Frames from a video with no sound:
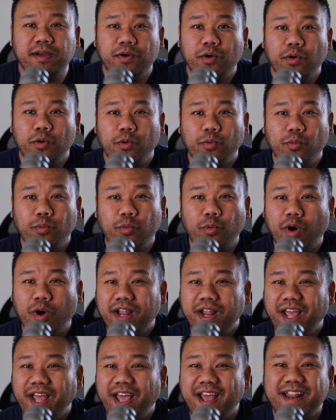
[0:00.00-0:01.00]

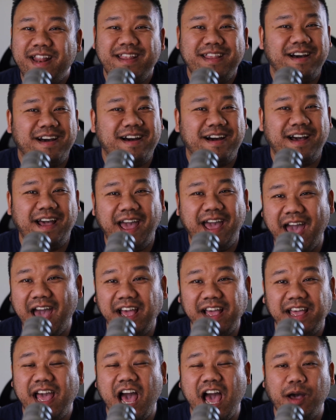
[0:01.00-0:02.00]
what in the
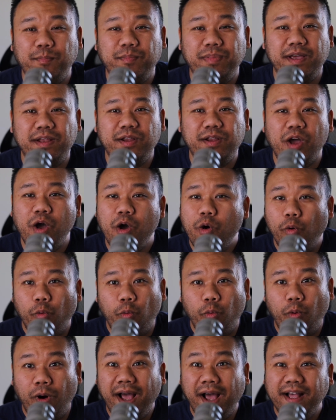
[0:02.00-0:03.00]
heck happened?
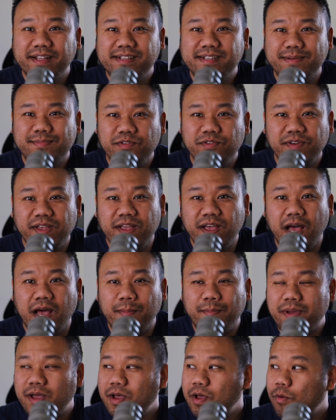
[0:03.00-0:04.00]
Why is it moving
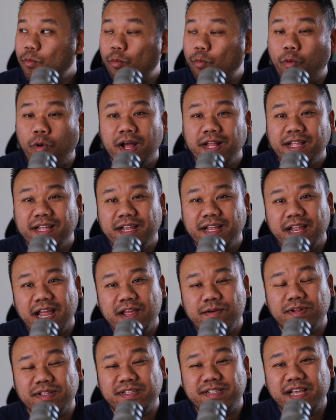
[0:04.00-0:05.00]
up? Why didn't
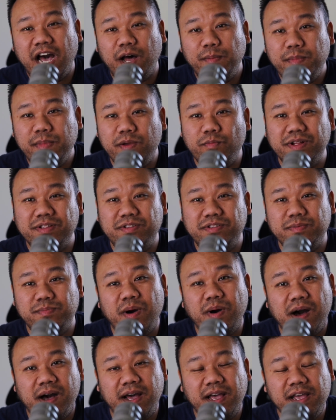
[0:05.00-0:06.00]
anyone tell me when to
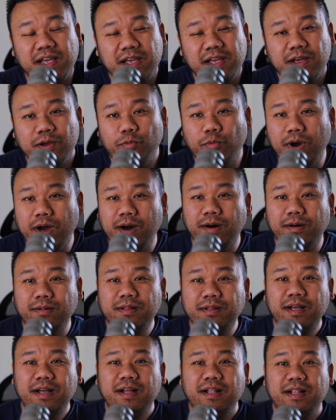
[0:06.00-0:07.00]
buy? Well,
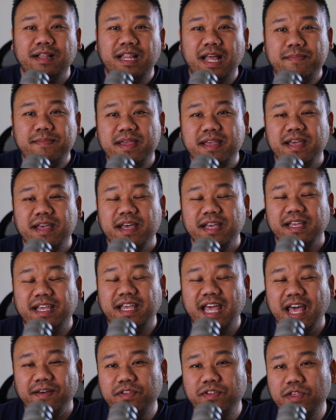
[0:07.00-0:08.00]
let me
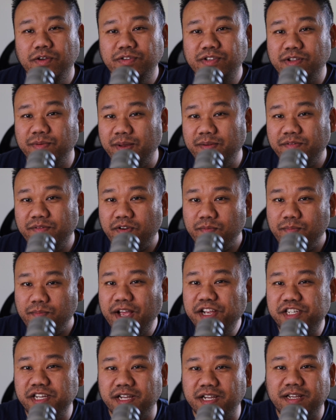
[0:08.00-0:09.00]
give you some
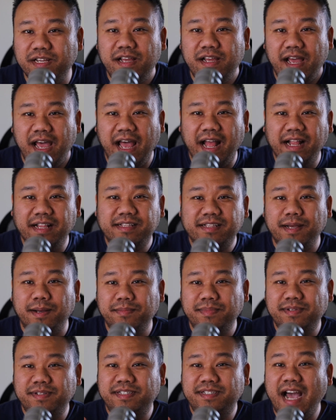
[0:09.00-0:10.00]
information and
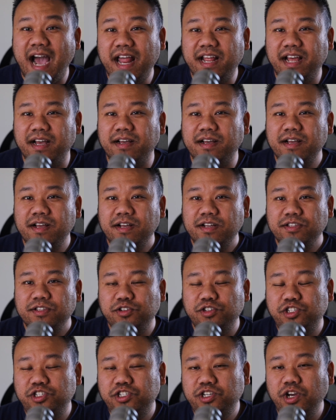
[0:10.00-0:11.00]
some data to
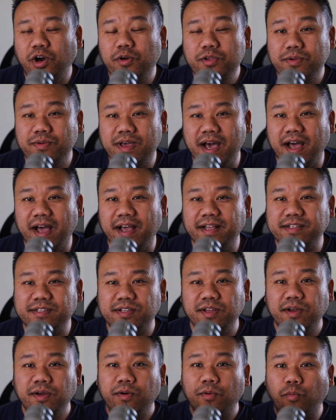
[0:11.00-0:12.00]
show you guys
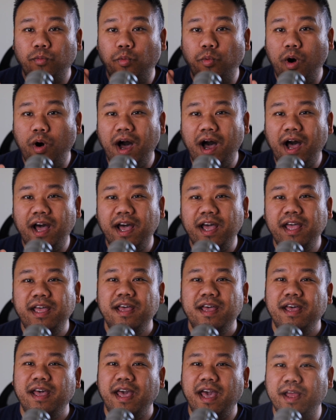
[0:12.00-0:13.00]
why
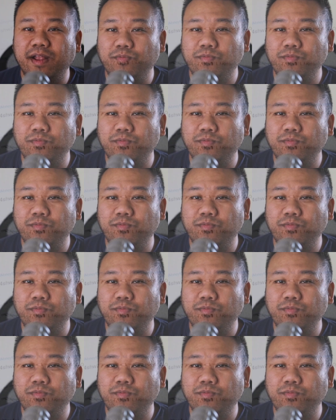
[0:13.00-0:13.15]
and